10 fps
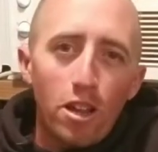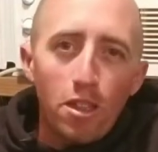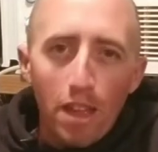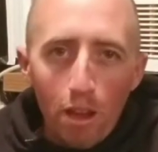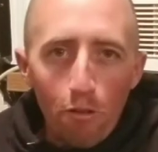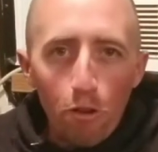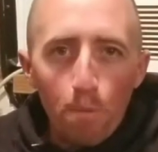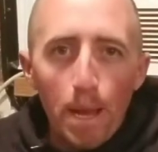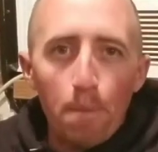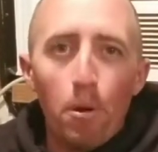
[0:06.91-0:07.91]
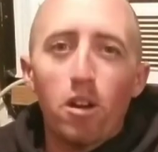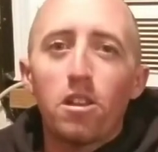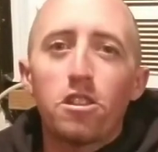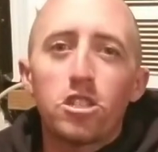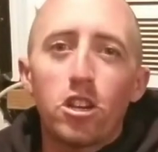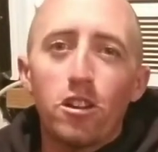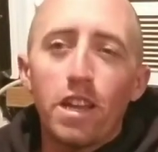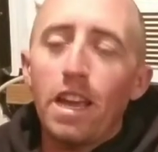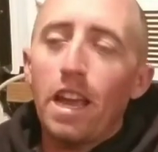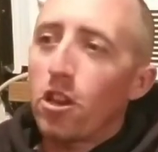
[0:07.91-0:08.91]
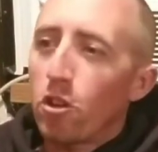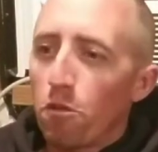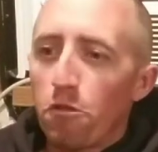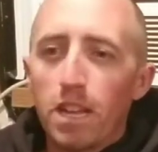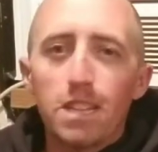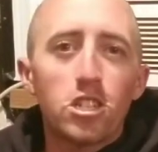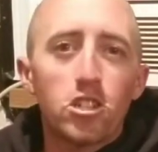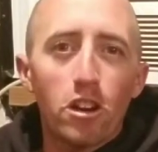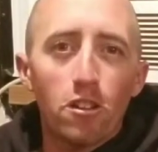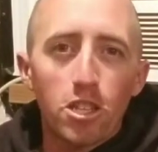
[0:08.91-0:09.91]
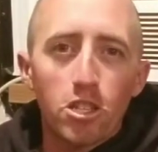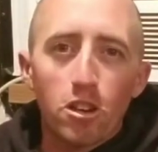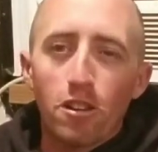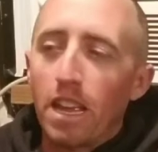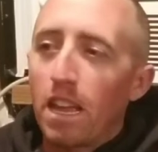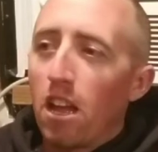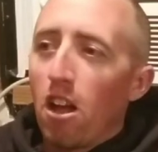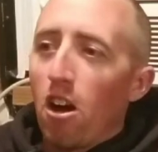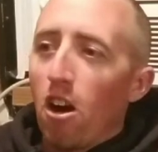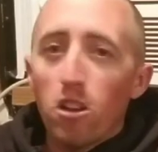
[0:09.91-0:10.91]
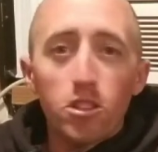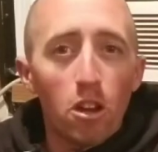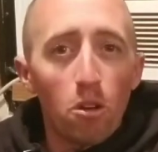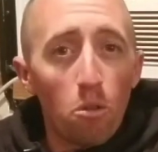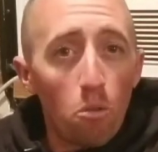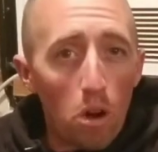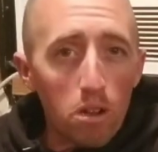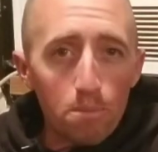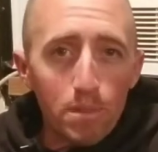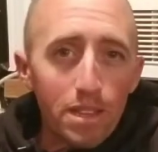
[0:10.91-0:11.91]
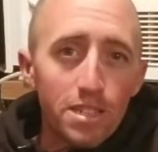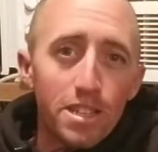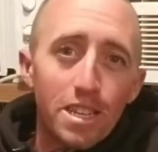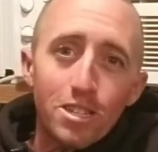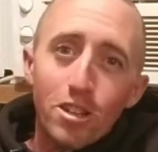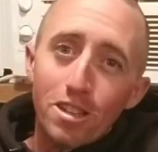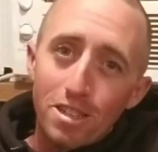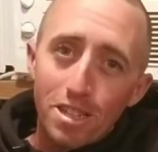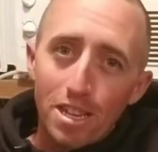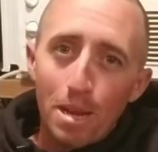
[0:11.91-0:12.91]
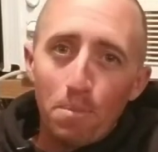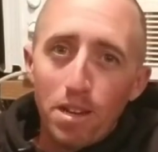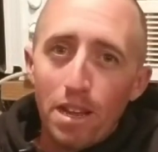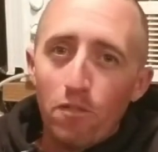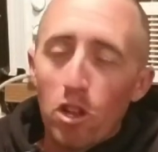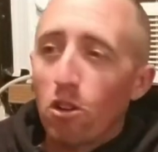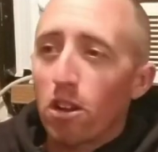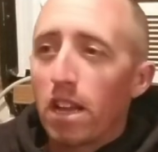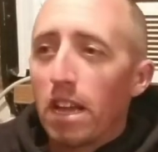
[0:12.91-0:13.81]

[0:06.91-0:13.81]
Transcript: Thank you for being part of the journey, and don't forget to share the journey. Also, welcome to this edition of the Sunday Monday vlog.